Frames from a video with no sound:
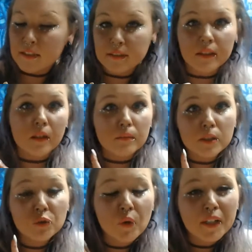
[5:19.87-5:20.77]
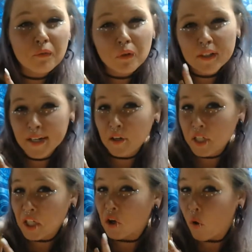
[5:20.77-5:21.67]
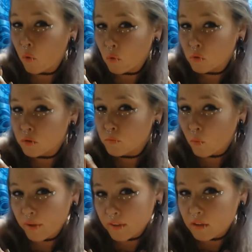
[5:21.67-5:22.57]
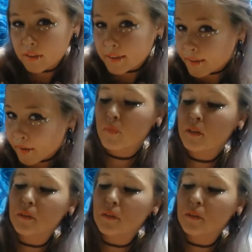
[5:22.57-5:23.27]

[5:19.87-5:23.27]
some 24 karat gold foil in there.